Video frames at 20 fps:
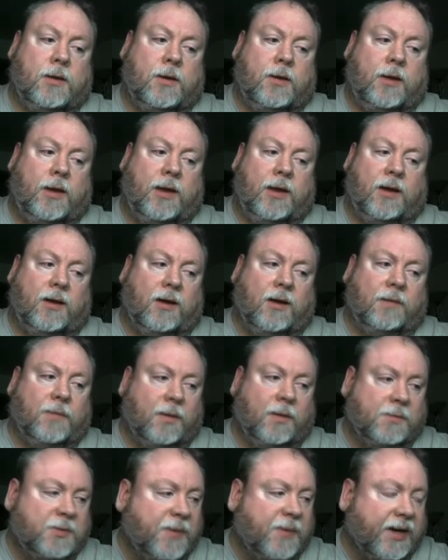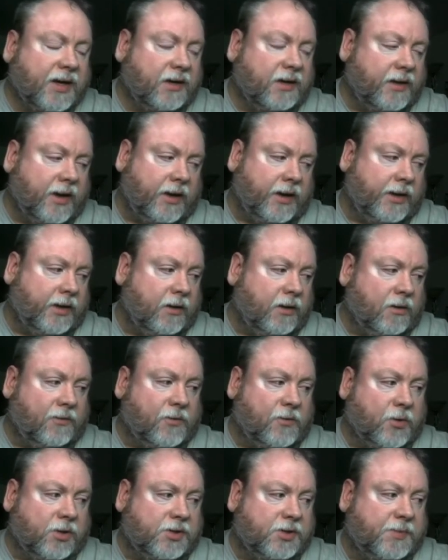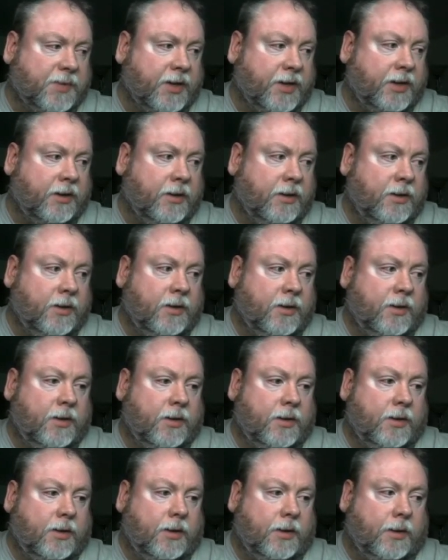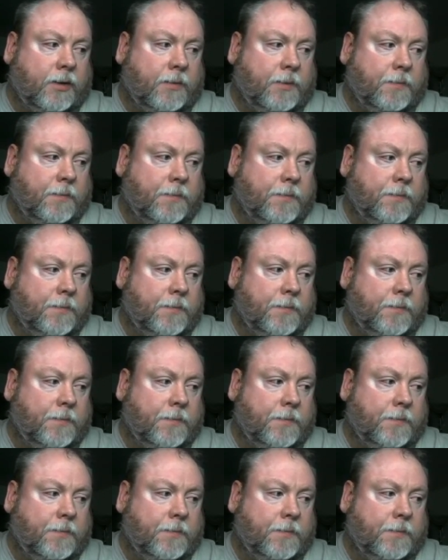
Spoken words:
And I'm speculating here, of course, but um,